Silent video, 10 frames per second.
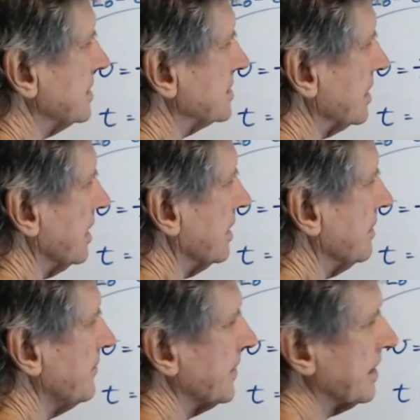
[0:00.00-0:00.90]
out,
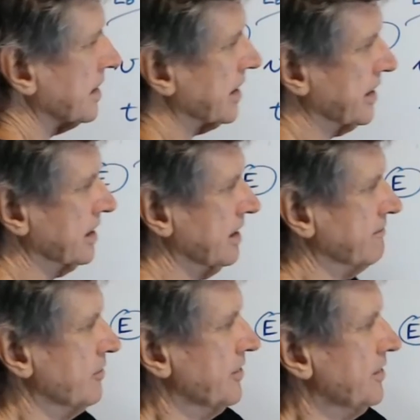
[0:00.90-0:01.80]
and you're left
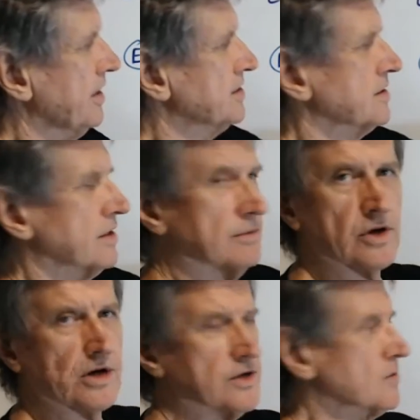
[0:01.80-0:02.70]
with years to the
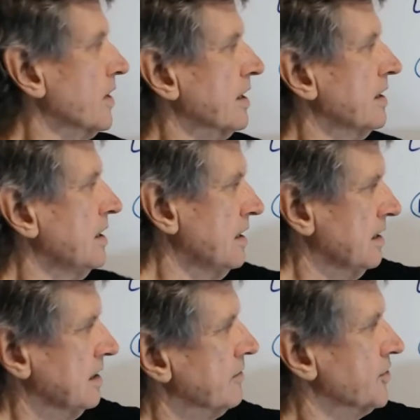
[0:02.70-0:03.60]
minus 1,
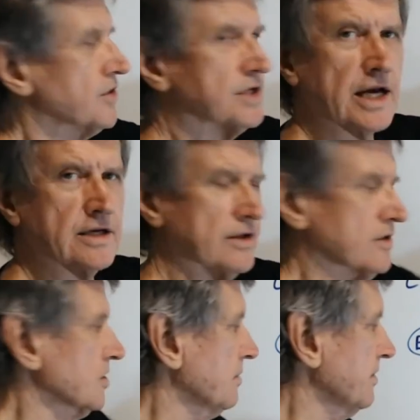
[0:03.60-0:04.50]
which you take to the
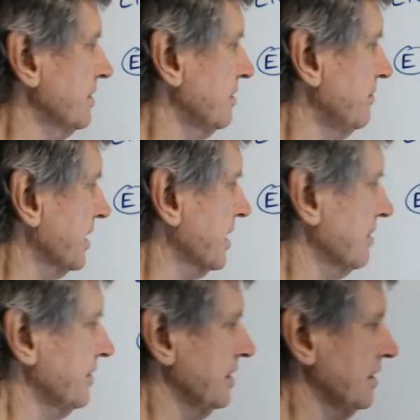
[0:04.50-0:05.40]
top and it'd become
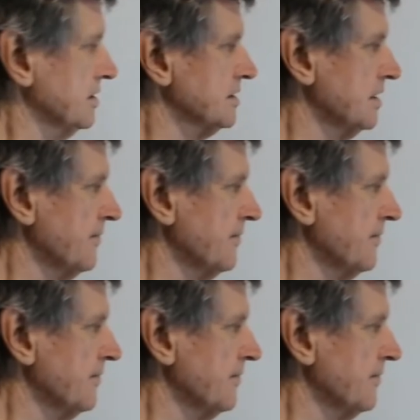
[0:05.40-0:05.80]
years.